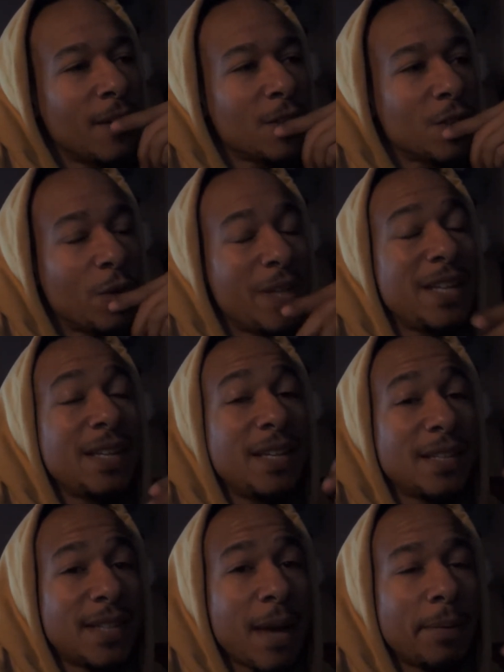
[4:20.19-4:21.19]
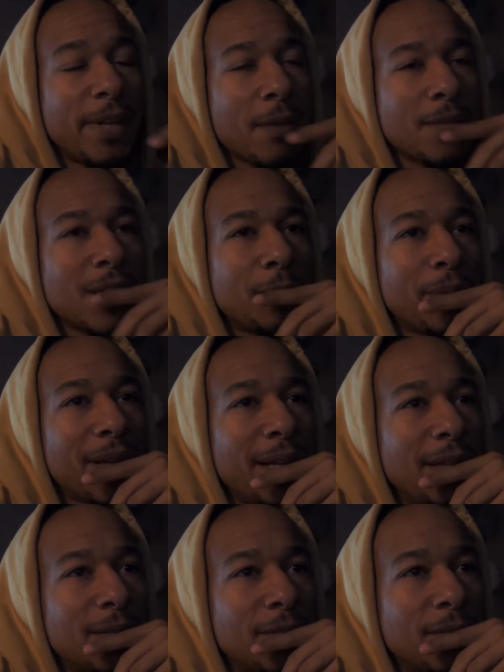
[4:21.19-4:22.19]
So he's stepping up to the
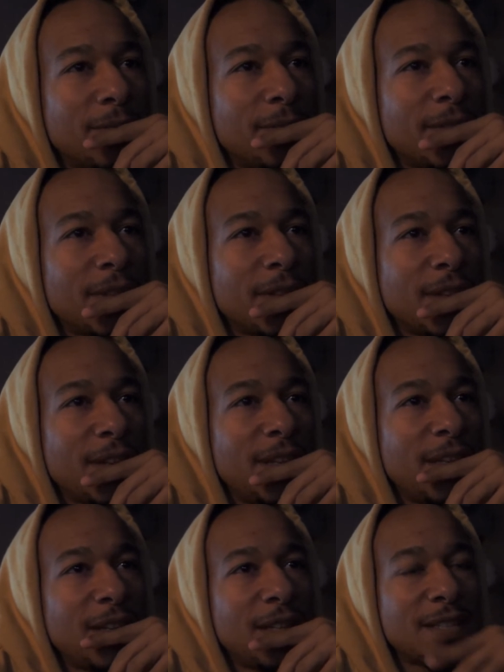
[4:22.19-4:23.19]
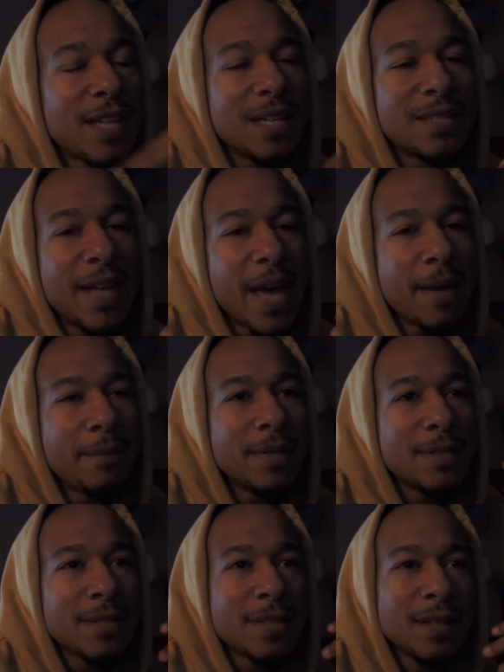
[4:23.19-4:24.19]
plate. He takes
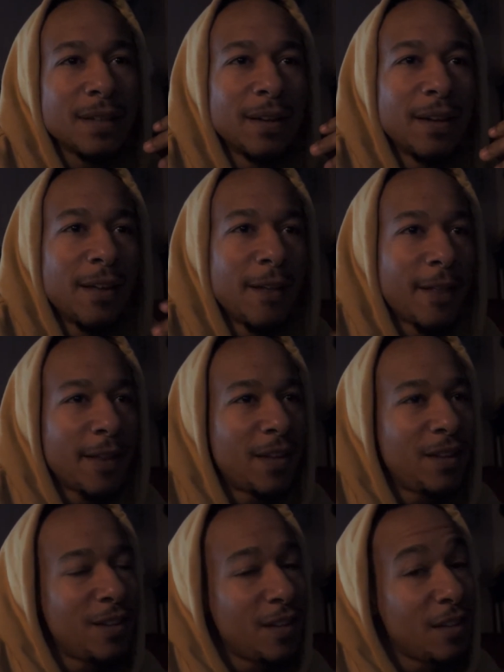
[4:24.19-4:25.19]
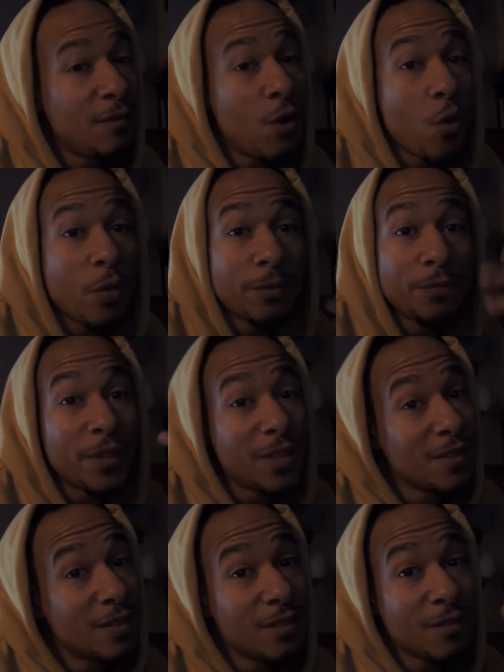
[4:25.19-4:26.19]
damage. He
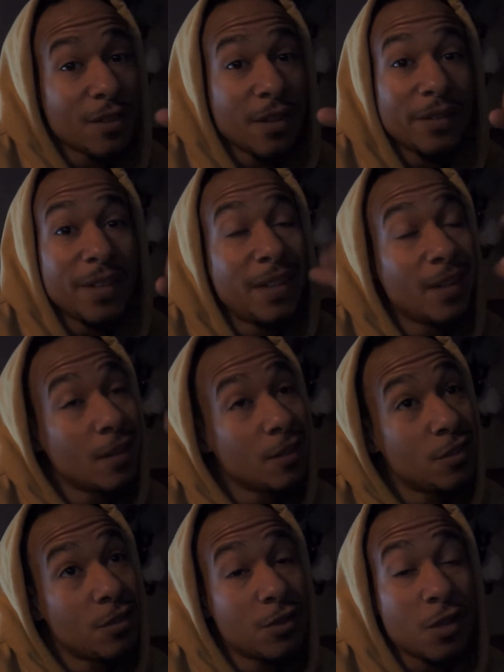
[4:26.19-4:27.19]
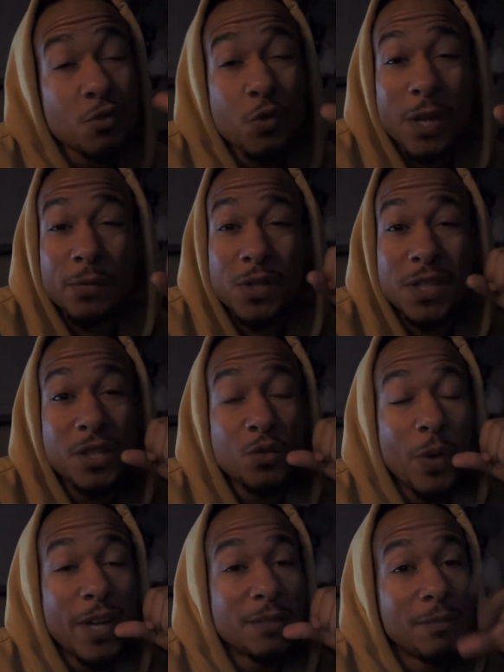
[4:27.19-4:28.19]
in a distressful
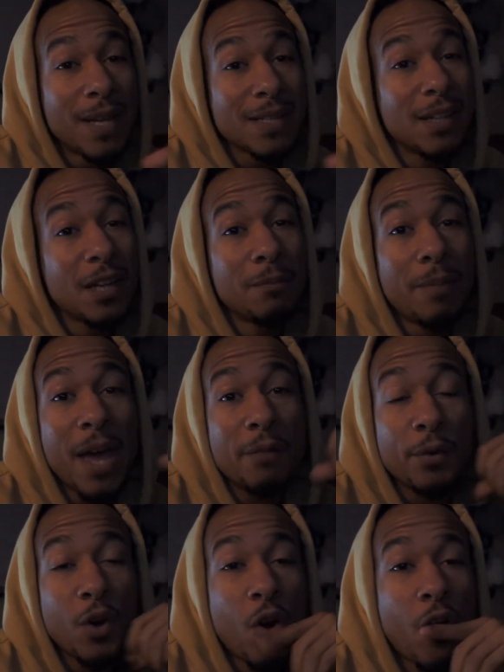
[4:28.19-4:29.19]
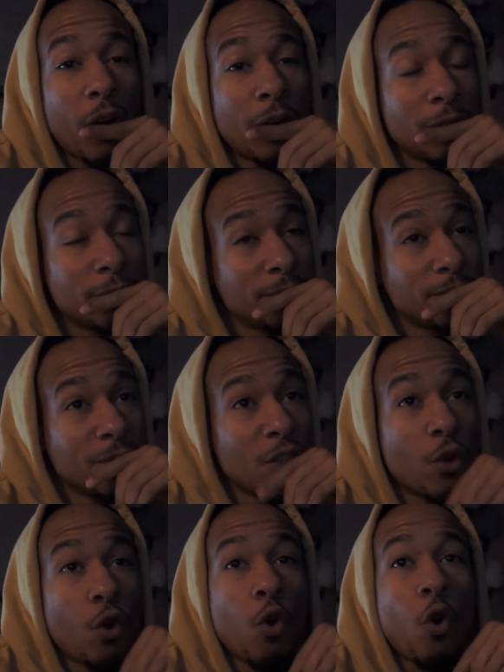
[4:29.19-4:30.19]
situation, man. It's looking bad for Carl.
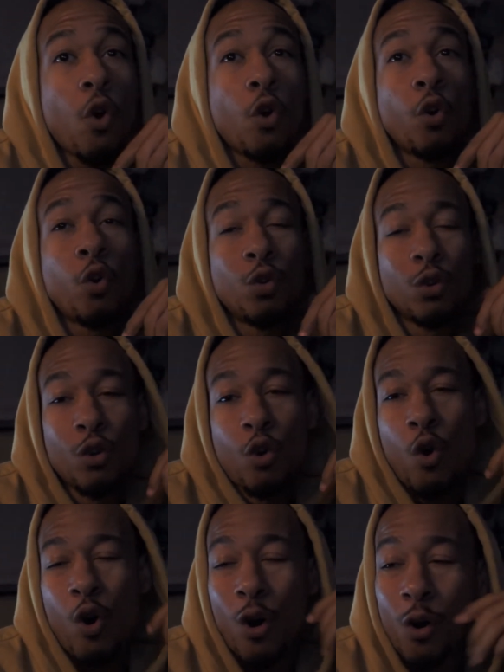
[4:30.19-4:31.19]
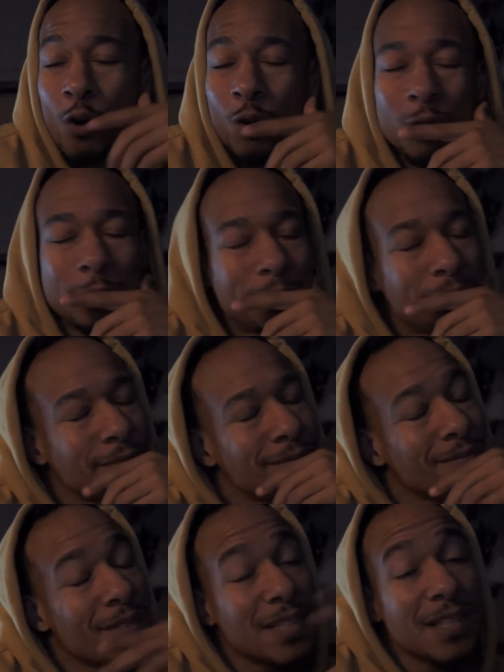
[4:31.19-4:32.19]
Coral!
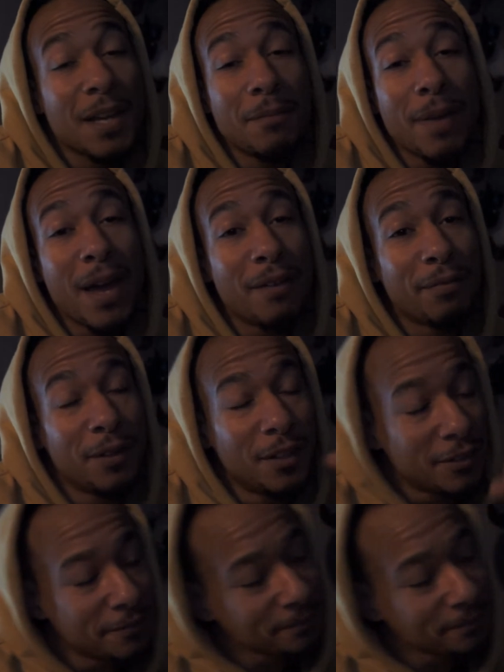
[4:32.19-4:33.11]
It's looking bad for him.